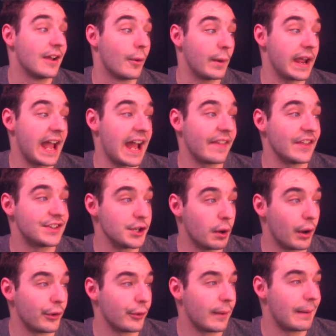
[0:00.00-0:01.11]
We add the
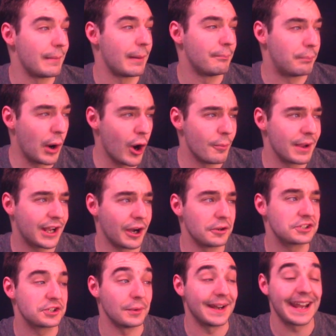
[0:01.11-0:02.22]
duo to him, and boom, it
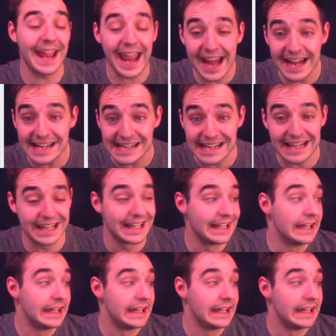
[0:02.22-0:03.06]
goes to an 80.